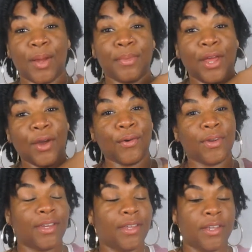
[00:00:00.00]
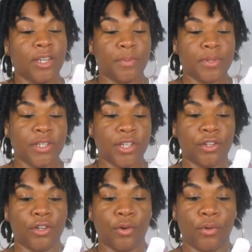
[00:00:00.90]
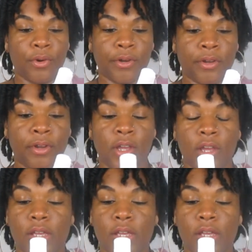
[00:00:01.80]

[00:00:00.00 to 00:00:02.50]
I'm not going in any particular order.